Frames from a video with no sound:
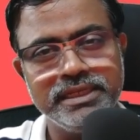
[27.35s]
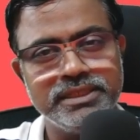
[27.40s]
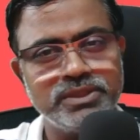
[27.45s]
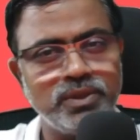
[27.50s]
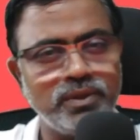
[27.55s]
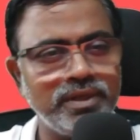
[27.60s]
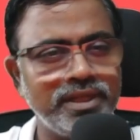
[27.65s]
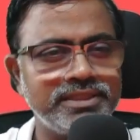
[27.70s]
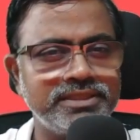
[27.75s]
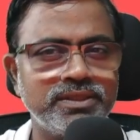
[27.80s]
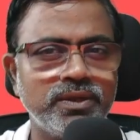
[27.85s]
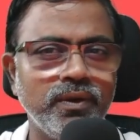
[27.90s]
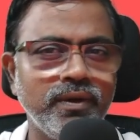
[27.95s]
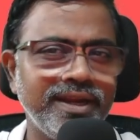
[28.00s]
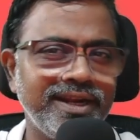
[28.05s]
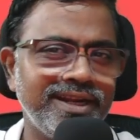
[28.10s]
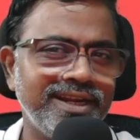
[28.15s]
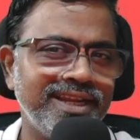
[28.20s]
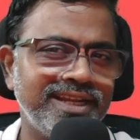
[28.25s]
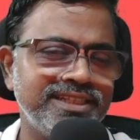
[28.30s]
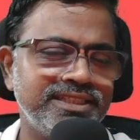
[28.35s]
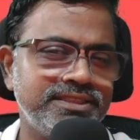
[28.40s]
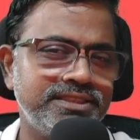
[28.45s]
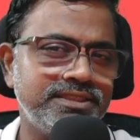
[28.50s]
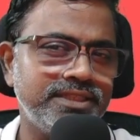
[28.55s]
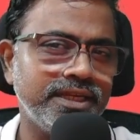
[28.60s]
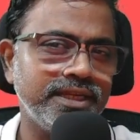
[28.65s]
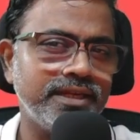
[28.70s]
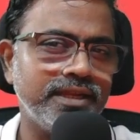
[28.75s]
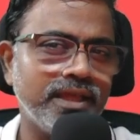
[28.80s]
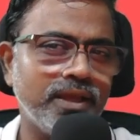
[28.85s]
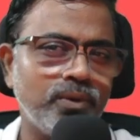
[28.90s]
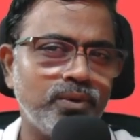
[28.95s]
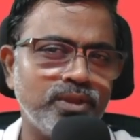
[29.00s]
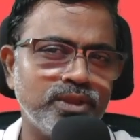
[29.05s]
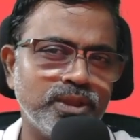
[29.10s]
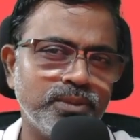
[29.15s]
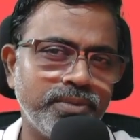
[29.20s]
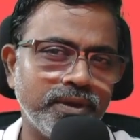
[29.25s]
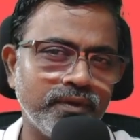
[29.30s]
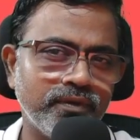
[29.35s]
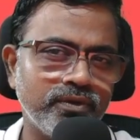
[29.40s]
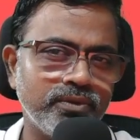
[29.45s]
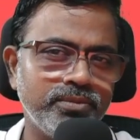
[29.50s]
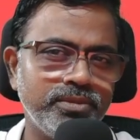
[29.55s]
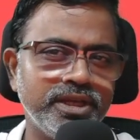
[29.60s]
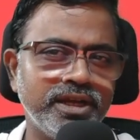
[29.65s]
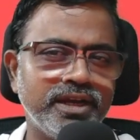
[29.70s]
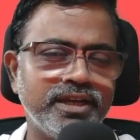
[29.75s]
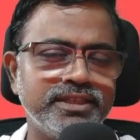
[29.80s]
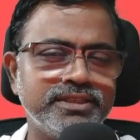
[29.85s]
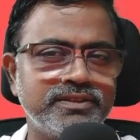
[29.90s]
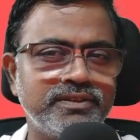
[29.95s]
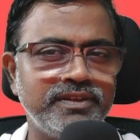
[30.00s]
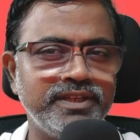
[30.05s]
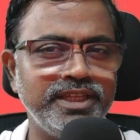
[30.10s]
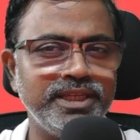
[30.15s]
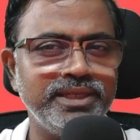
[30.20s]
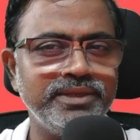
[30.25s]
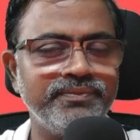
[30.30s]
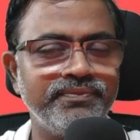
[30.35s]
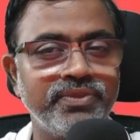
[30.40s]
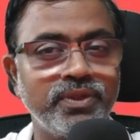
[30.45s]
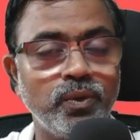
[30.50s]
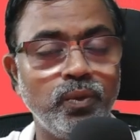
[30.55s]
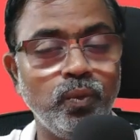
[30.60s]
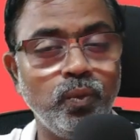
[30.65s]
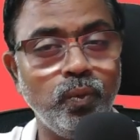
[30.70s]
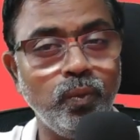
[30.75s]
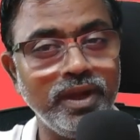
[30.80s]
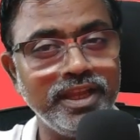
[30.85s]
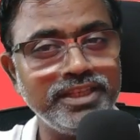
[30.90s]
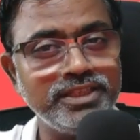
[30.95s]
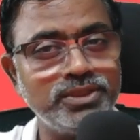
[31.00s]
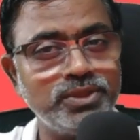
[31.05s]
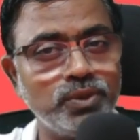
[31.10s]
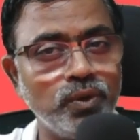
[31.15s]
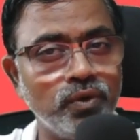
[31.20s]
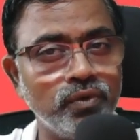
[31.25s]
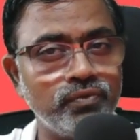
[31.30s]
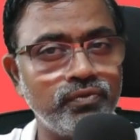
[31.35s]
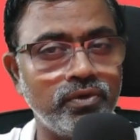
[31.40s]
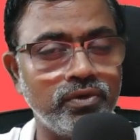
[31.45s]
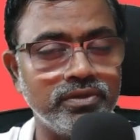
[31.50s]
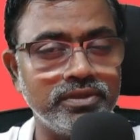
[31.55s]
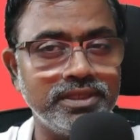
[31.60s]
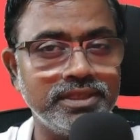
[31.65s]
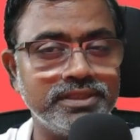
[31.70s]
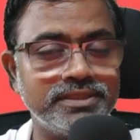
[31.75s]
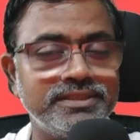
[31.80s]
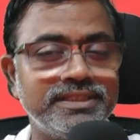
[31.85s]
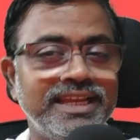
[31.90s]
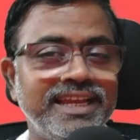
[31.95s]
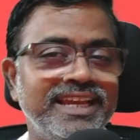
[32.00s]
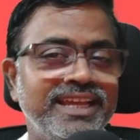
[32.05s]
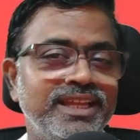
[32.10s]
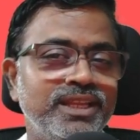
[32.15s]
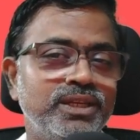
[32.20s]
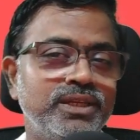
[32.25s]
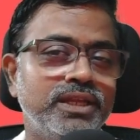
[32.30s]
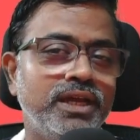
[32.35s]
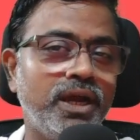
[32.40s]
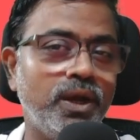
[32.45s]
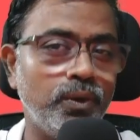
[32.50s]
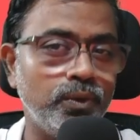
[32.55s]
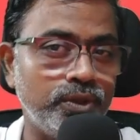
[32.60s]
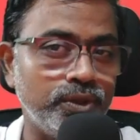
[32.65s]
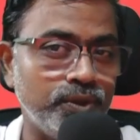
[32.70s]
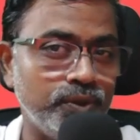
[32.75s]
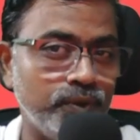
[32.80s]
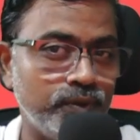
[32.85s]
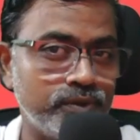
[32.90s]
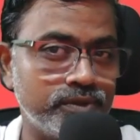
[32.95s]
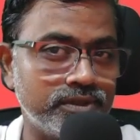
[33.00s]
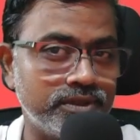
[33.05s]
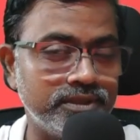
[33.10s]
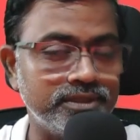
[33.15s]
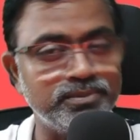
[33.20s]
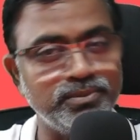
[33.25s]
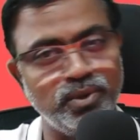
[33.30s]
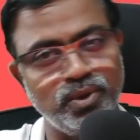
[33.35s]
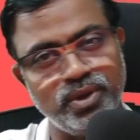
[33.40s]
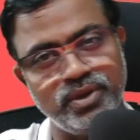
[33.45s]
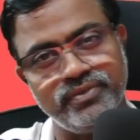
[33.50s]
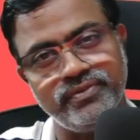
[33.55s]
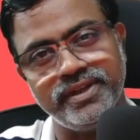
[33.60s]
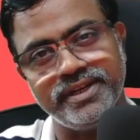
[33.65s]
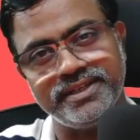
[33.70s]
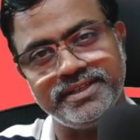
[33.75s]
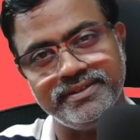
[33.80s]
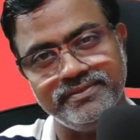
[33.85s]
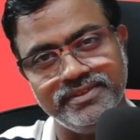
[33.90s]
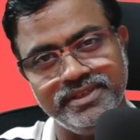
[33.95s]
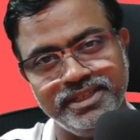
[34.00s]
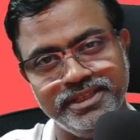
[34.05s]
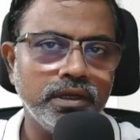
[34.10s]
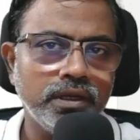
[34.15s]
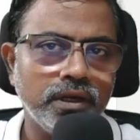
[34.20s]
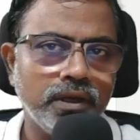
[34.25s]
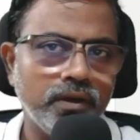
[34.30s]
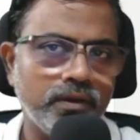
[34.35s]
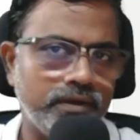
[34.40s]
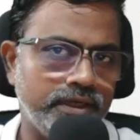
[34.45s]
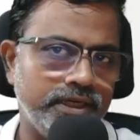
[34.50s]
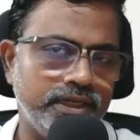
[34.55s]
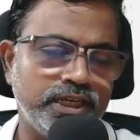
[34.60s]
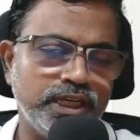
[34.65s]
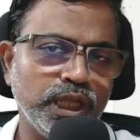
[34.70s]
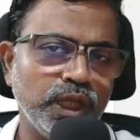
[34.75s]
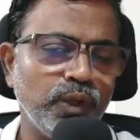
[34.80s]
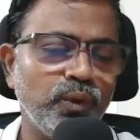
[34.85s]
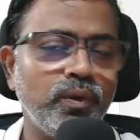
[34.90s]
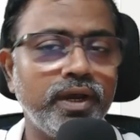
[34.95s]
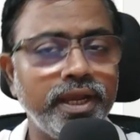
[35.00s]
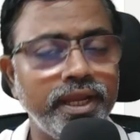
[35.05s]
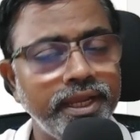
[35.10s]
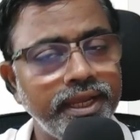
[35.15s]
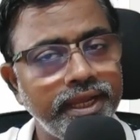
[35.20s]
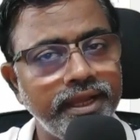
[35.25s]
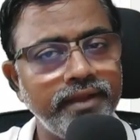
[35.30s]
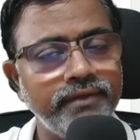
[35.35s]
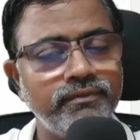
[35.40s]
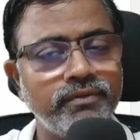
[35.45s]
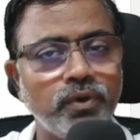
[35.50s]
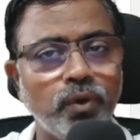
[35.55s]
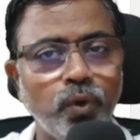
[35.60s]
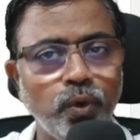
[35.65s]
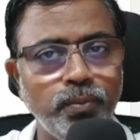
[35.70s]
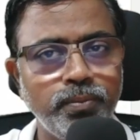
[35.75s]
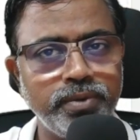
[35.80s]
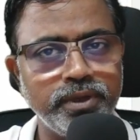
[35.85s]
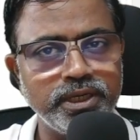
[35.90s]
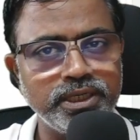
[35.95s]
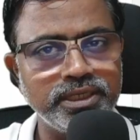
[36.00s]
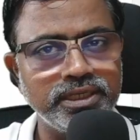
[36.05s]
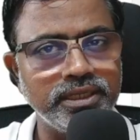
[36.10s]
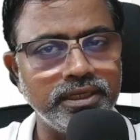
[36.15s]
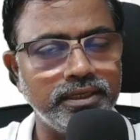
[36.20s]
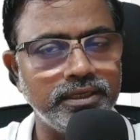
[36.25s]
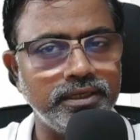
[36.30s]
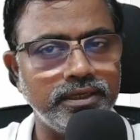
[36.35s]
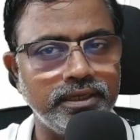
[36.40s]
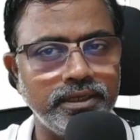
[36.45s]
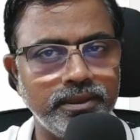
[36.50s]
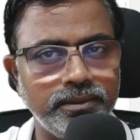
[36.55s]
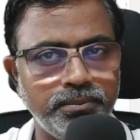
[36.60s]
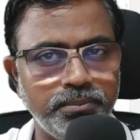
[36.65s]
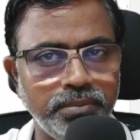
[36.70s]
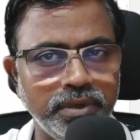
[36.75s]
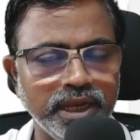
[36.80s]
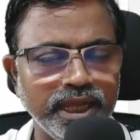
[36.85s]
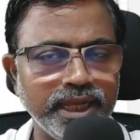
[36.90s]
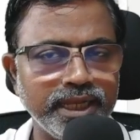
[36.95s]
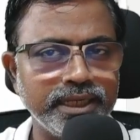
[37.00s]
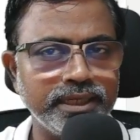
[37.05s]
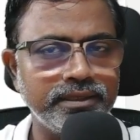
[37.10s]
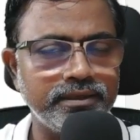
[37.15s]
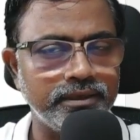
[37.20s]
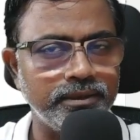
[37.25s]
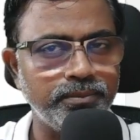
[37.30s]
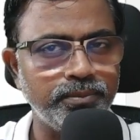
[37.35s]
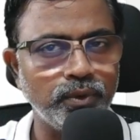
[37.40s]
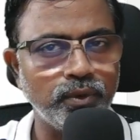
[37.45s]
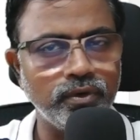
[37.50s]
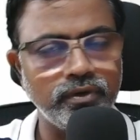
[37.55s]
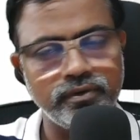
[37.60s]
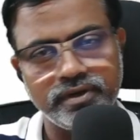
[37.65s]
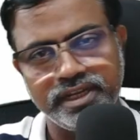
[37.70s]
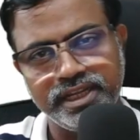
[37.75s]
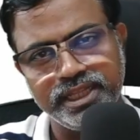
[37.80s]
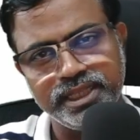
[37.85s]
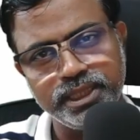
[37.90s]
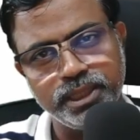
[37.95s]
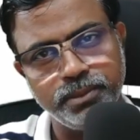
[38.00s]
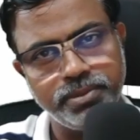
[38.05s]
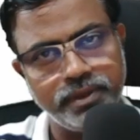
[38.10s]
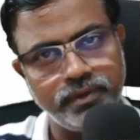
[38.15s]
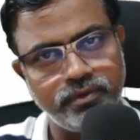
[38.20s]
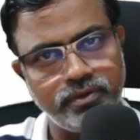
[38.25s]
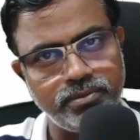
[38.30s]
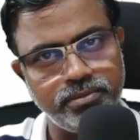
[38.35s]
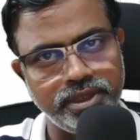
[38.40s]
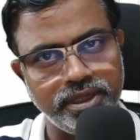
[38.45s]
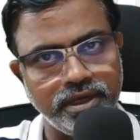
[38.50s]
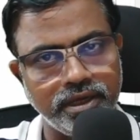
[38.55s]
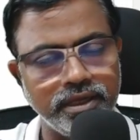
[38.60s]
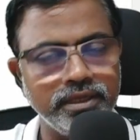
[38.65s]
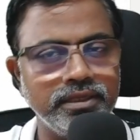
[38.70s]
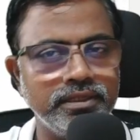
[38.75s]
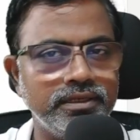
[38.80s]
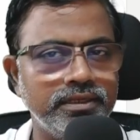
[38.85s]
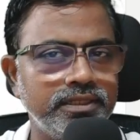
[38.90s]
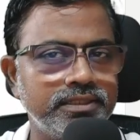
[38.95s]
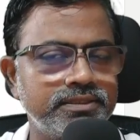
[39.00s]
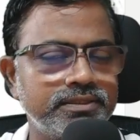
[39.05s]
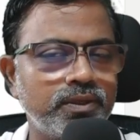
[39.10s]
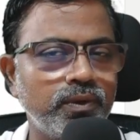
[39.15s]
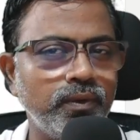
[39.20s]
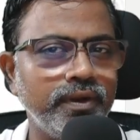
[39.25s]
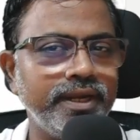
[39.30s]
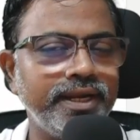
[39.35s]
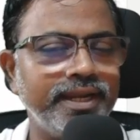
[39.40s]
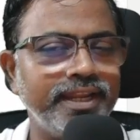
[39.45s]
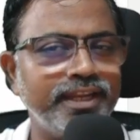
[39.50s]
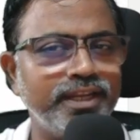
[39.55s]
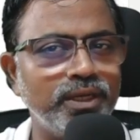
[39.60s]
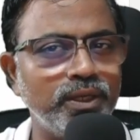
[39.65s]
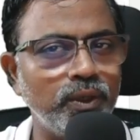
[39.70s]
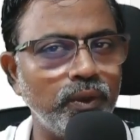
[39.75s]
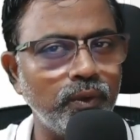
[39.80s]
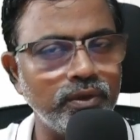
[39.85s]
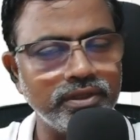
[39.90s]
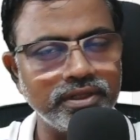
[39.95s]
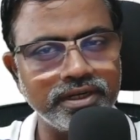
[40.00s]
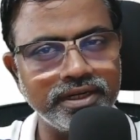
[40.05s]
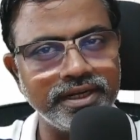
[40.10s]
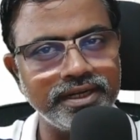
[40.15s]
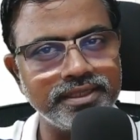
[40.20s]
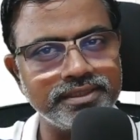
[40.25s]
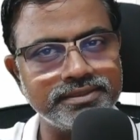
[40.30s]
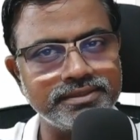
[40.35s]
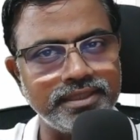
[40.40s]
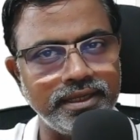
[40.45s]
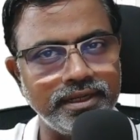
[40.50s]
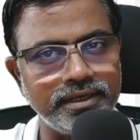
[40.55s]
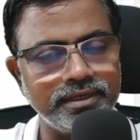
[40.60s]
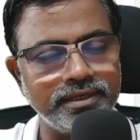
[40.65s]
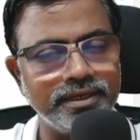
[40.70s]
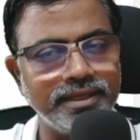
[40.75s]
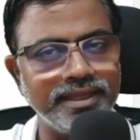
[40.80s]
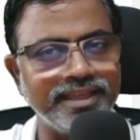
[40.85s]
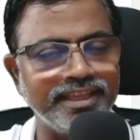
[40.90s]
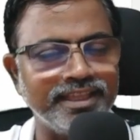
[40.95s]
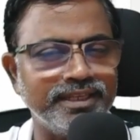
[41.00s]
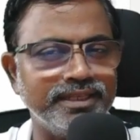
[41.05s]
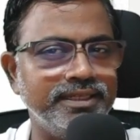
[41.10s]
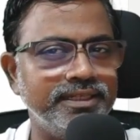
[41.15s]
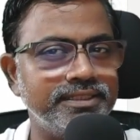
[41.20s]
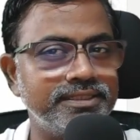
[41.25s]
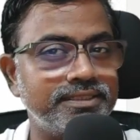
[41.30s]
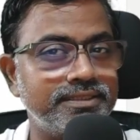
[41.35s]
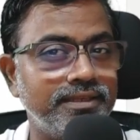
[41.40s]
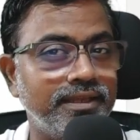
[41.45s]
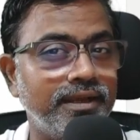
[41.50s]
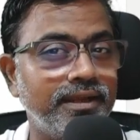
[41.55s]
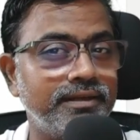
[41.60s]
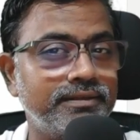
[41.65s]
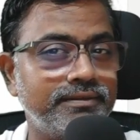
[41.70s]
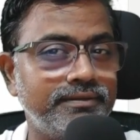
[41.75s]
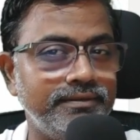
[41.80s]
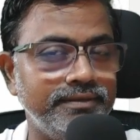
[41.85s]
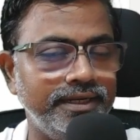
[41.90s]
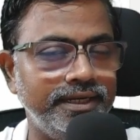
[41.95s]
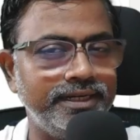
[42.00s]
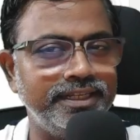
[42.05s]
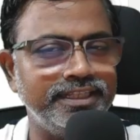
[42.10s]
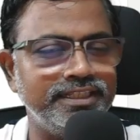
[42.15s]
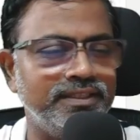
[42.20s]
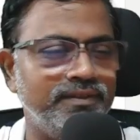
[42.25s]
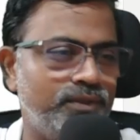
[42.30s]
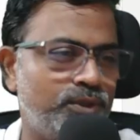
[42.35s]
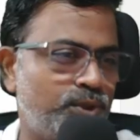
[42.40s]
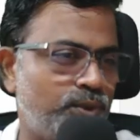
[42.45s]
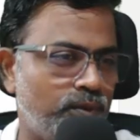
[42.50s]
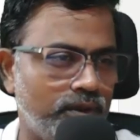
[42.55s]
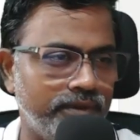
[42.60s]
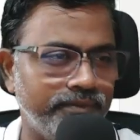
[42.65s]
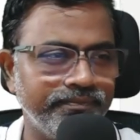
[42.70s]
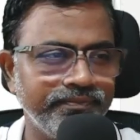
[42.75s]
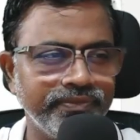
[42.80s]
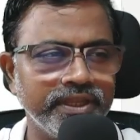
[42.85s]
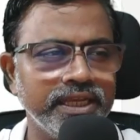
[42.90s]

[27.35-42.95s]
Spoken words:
So let's go ahead and check it out in the Power BI screen, when to go for this and how to use this more effectively. All right, now I have opened a blank report in the Power BI. Let's go ahead and load the data set and let's start creating the visual.